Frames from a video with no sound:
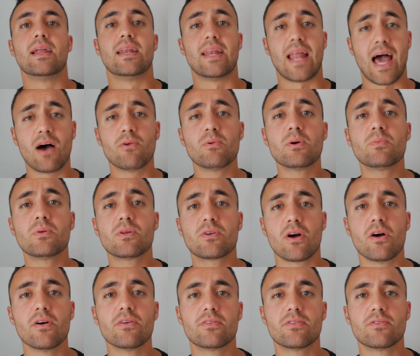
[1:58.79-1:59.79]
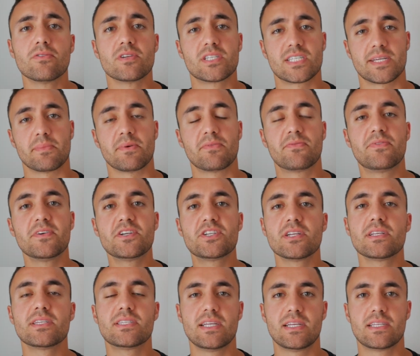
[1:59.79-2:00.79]
Now we will go through some
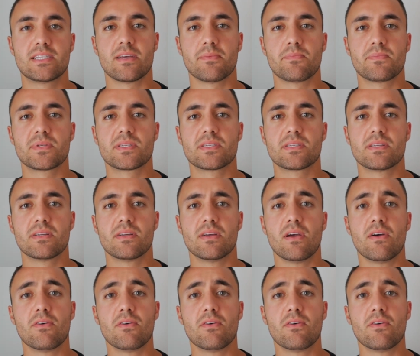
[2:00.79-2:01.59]
efficiency tips